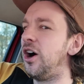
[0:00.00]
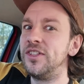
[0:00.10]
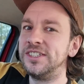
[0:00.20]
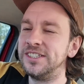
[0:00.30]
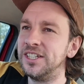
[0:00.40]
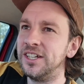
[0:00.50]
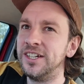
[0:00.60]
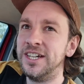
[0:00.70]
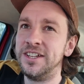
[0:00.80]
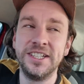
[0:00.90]
oh, this is
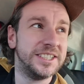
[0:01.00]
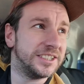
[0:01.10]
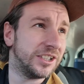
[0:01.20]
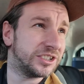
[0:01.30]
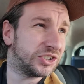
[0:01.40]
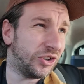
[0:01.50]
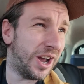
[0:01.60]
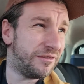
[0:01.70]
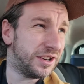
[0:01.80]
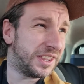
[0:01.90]
gonna
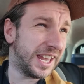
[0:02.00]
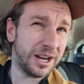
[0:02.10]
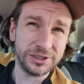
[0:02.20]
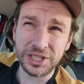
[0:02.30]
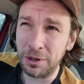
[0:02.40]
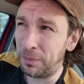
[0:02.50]
sort everything out. So you